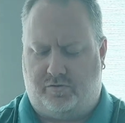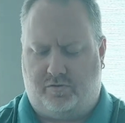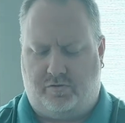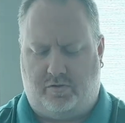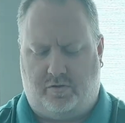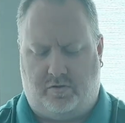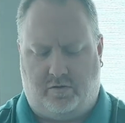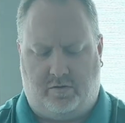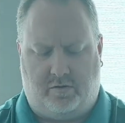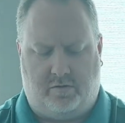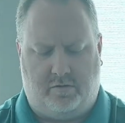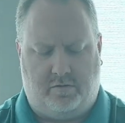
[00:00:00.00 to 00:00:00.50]

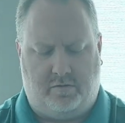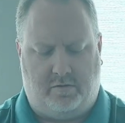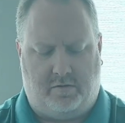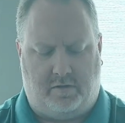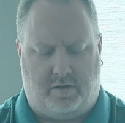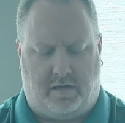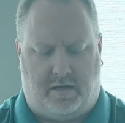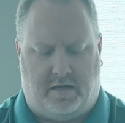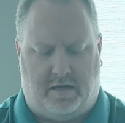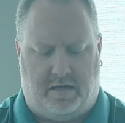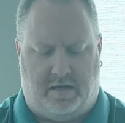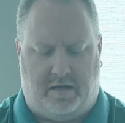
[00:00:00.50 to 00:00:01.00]
car.
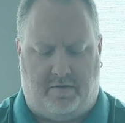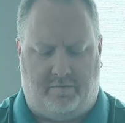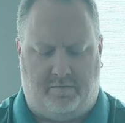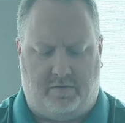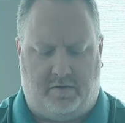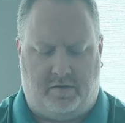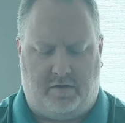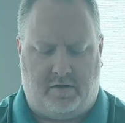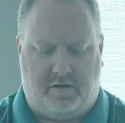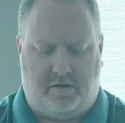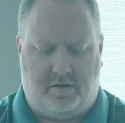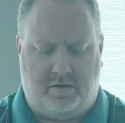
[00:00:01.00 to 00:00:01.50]
I
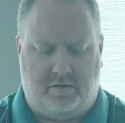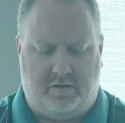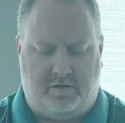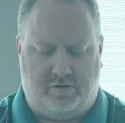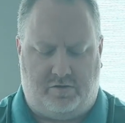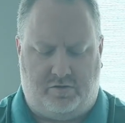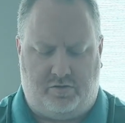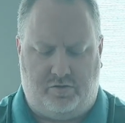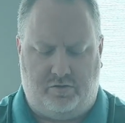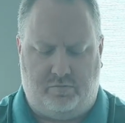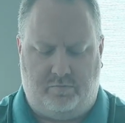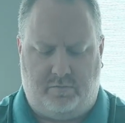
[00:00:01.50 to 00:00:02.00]
haven't gotten
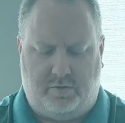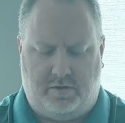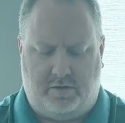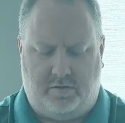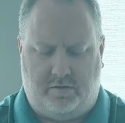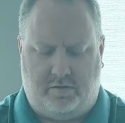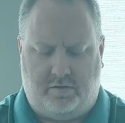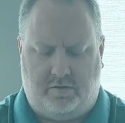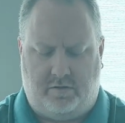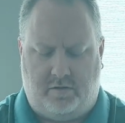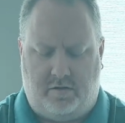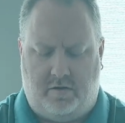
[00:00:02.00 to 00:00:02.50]

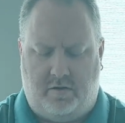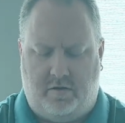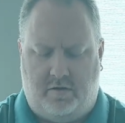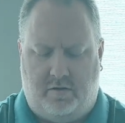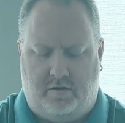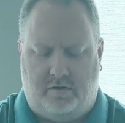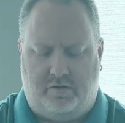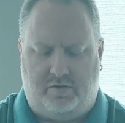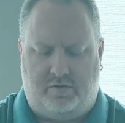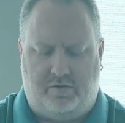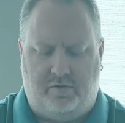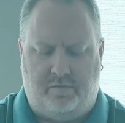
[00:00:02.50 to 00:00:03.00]

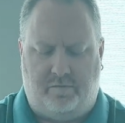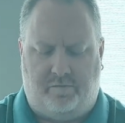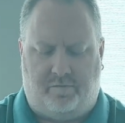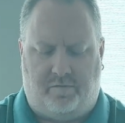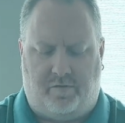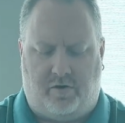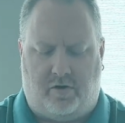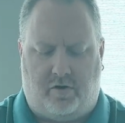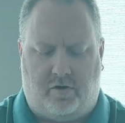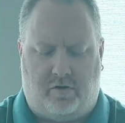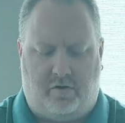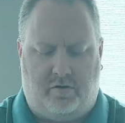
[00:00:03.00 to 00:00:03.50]
too
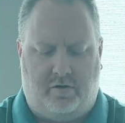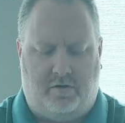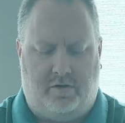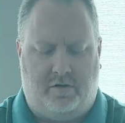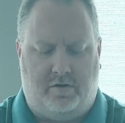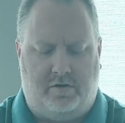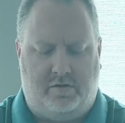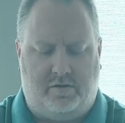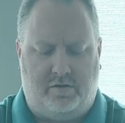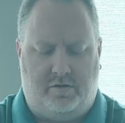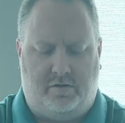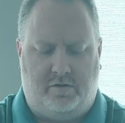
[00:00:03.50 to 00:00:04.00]
far
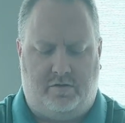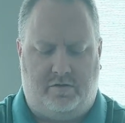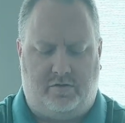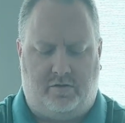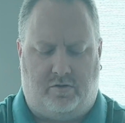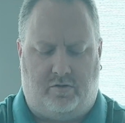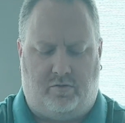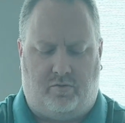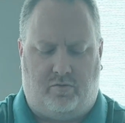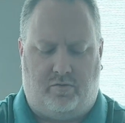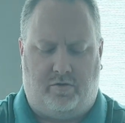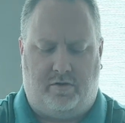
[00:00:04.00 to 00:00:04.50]
into the
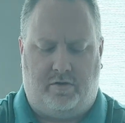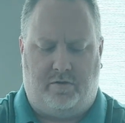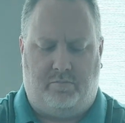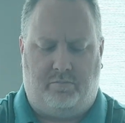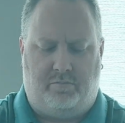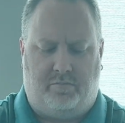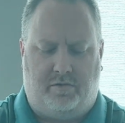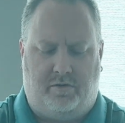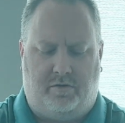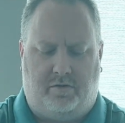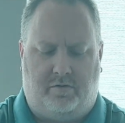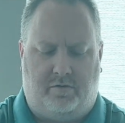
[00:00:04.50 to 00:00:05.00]

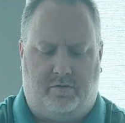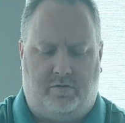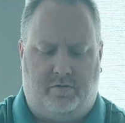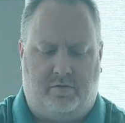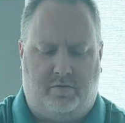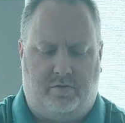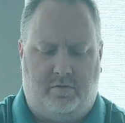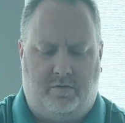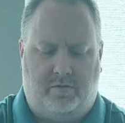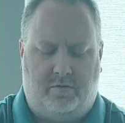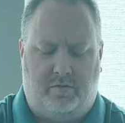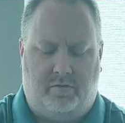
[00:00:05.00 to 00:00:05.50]
DeLorean build
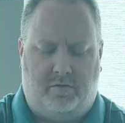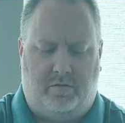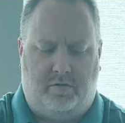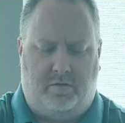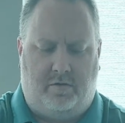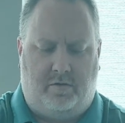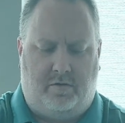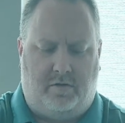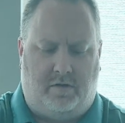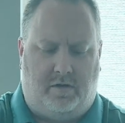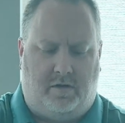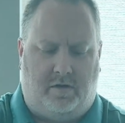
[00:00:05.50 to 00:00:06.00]

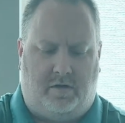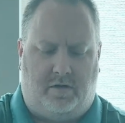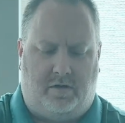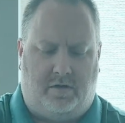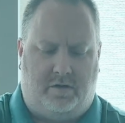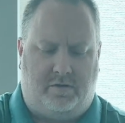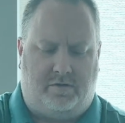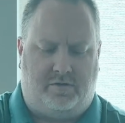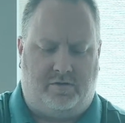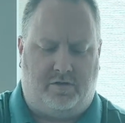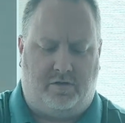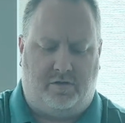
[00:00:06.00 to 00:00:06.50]

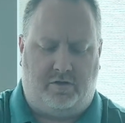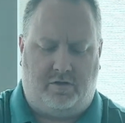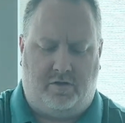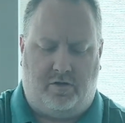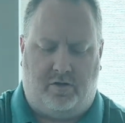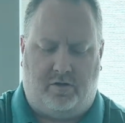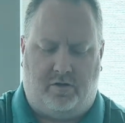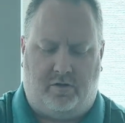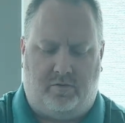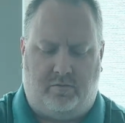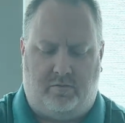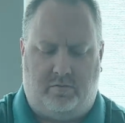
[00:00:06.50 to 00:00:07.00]
to
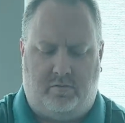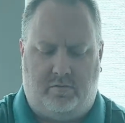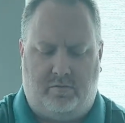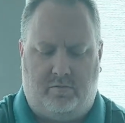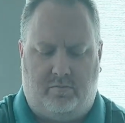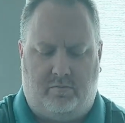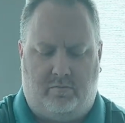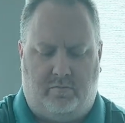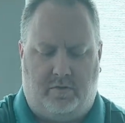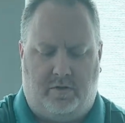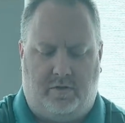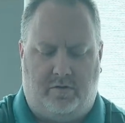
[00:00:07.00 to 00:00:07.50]
know
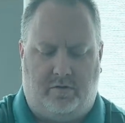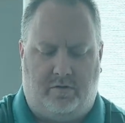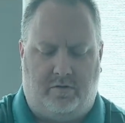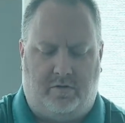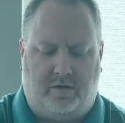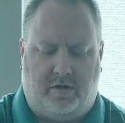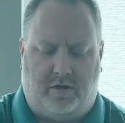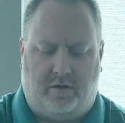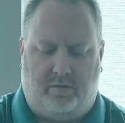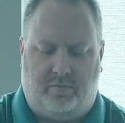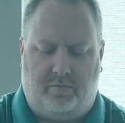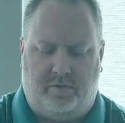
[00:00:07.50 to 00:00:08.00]
whether or
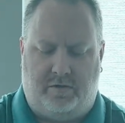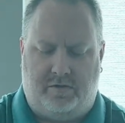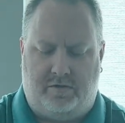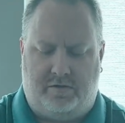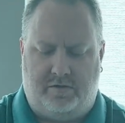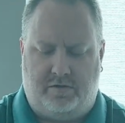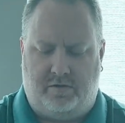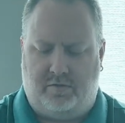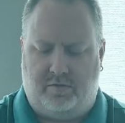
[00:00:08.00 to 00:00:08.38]
not we deal